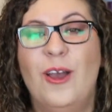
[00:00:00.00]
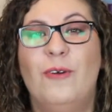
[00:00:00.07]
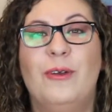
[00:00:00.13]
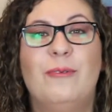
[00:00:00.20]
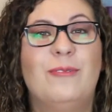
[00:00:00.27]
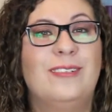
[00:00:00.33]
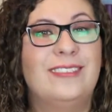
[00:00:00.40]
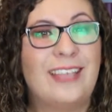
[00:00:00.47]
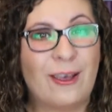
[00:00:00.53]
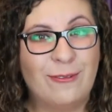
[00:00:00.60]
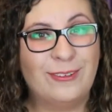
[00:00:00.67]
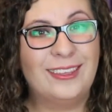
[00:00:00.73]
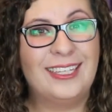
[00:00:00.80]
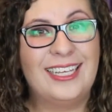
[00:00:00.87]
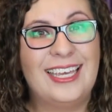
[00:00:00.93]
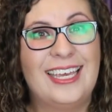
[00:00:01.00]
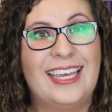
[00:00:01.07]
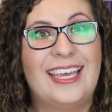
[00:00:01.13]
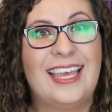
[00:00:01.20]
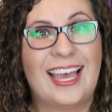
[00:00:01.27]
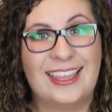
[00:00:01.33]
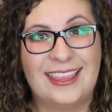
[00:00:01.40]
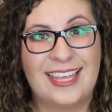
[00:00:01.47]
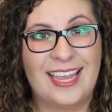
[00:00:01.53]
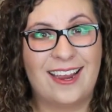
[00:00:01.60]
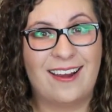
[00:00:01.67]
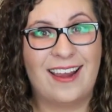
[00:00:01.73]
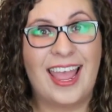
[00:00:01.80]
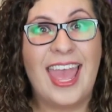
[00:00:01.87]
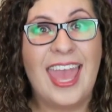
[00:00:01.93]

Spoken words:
we will definitely get there.